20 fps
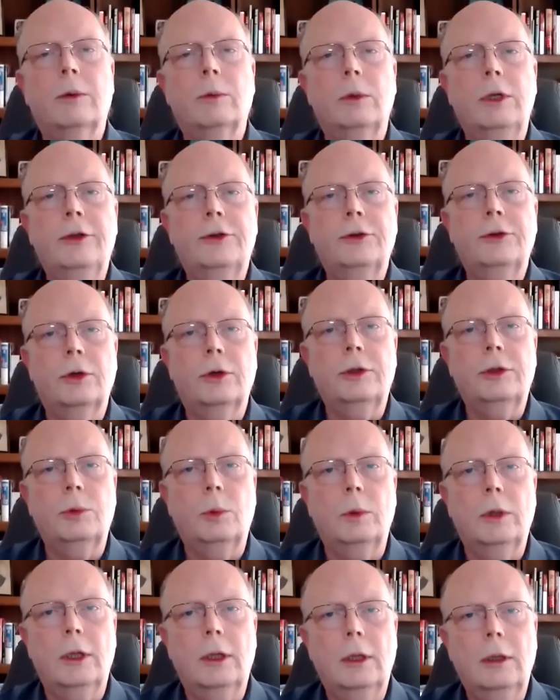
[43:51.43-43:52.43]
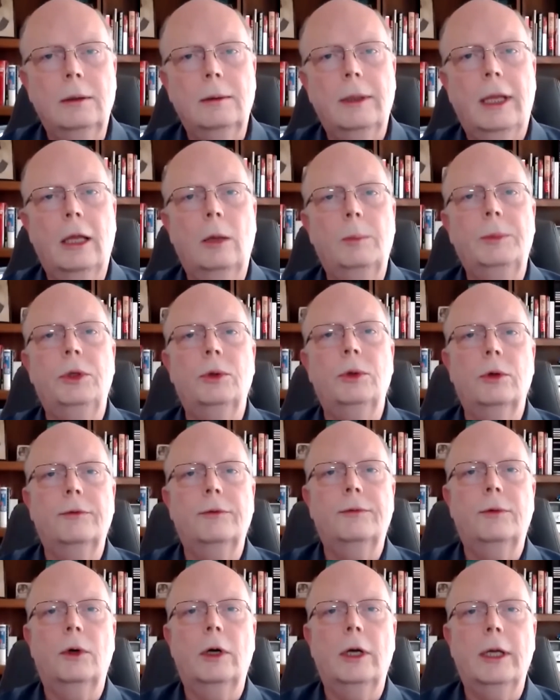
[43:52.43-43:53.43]
research will help you
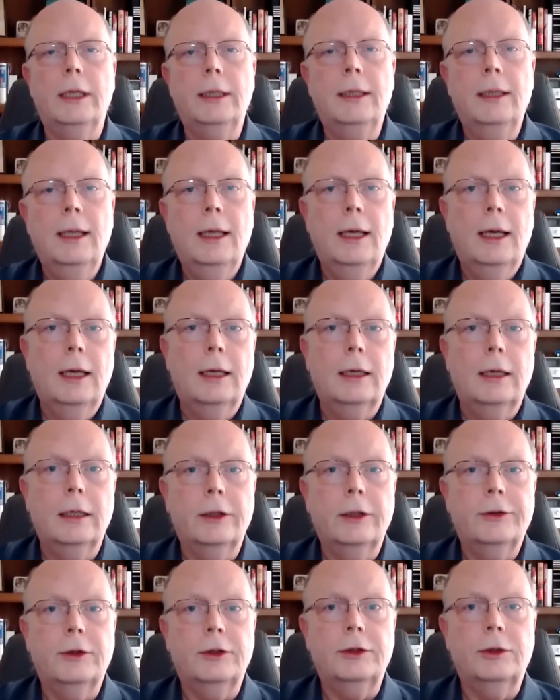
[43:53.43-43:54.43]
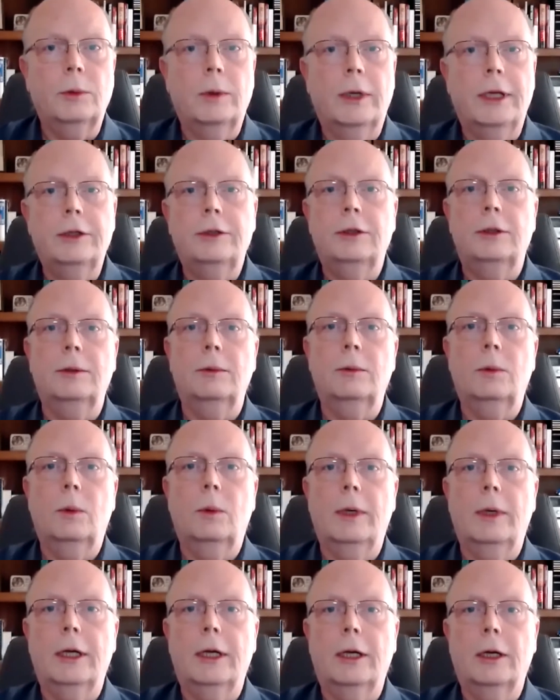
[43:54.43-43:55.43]
avoid a situation
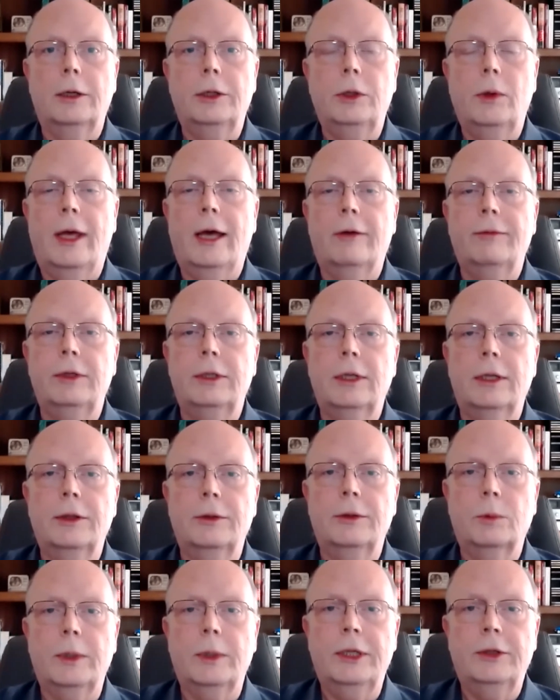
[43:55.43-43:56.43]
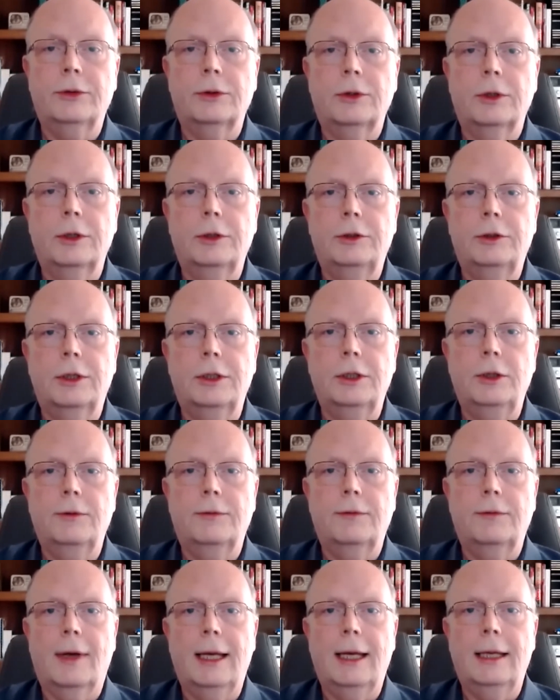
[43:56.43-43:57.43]
where you haven't done the research and you
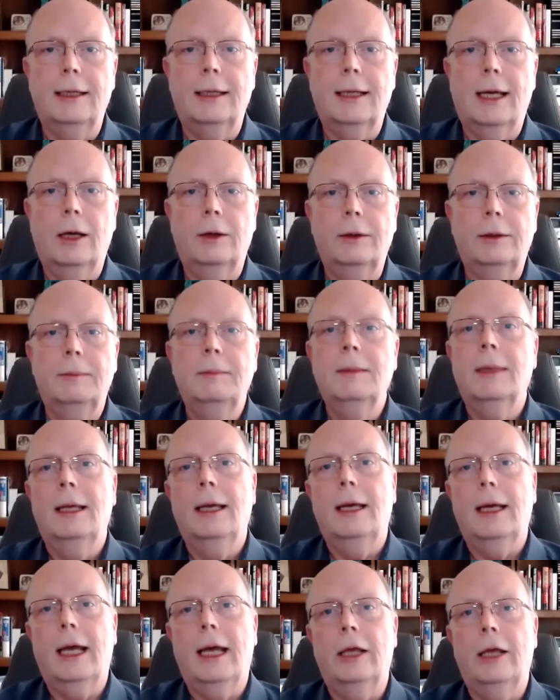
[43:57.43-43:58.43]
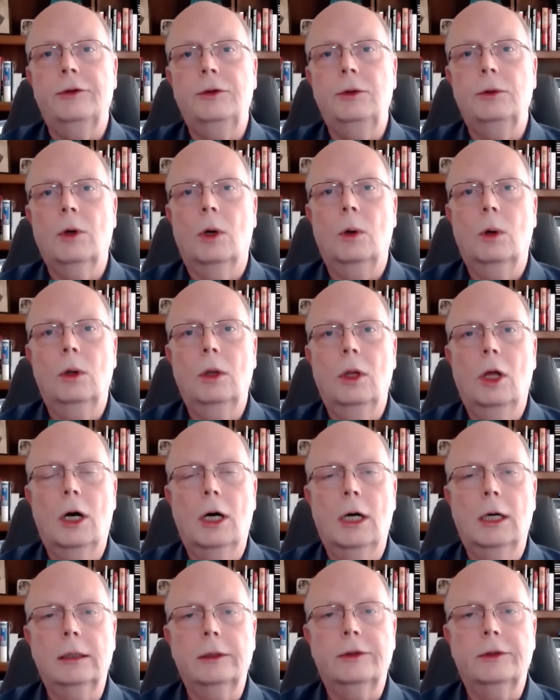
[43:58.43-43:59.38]
find out as you go along.